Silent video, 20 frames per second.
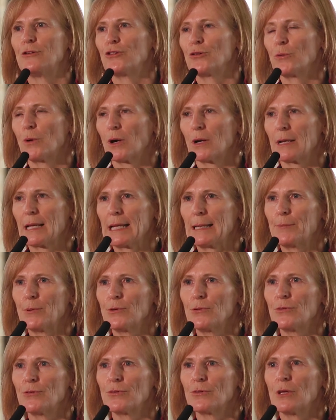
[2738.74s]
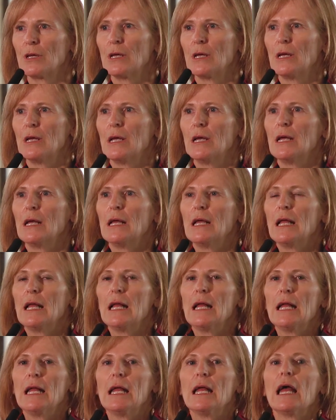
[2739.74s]
into our labels,
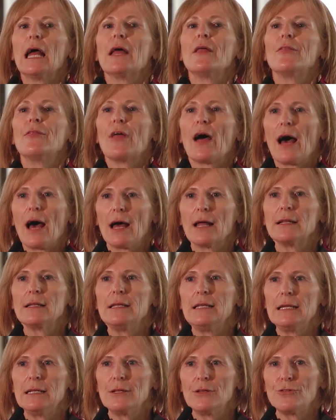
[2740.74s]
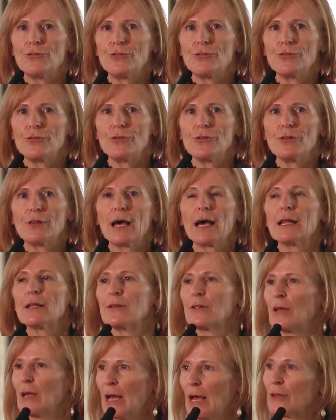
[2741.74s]
that
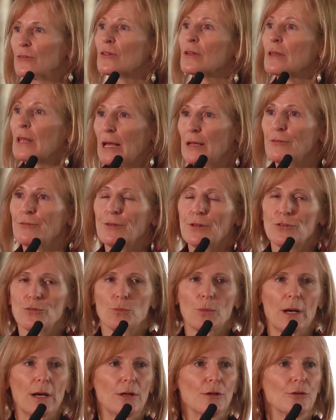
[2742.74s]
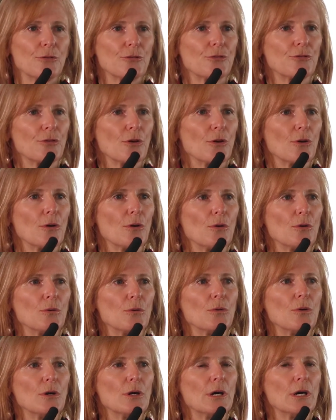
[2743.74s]
has a life as well.
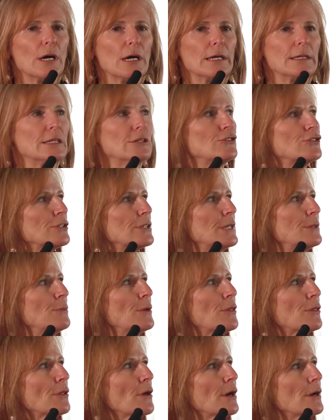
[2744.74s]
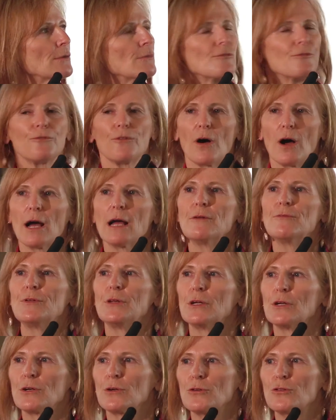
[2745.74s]
So initially we thought
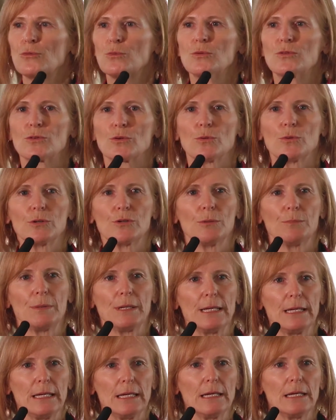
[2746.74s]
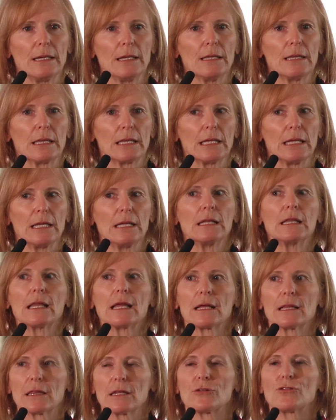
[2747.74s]
5 years was going to be the
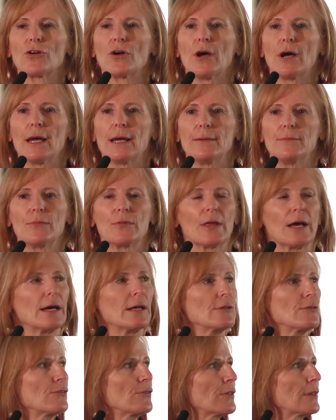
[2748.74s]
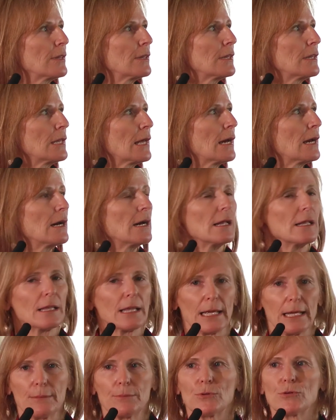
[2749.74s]
length of time that the
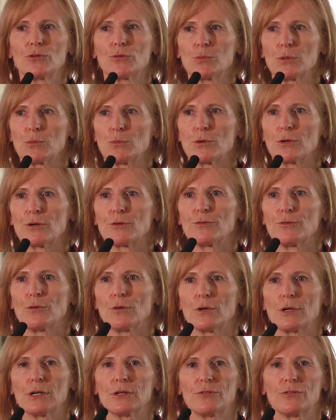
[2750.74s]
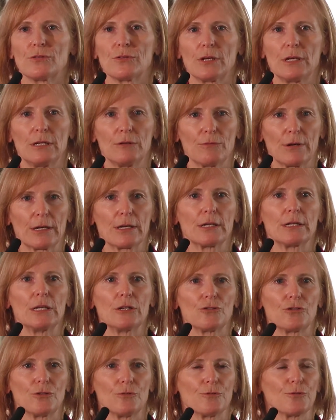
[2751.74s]
labels would work for us in
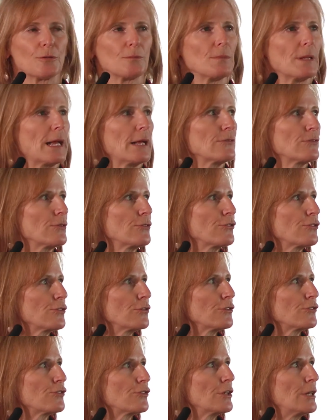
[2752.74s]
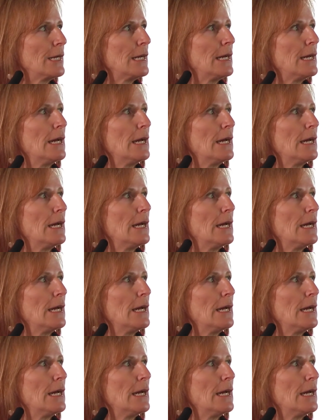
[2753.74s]
recognition for Blasted Church.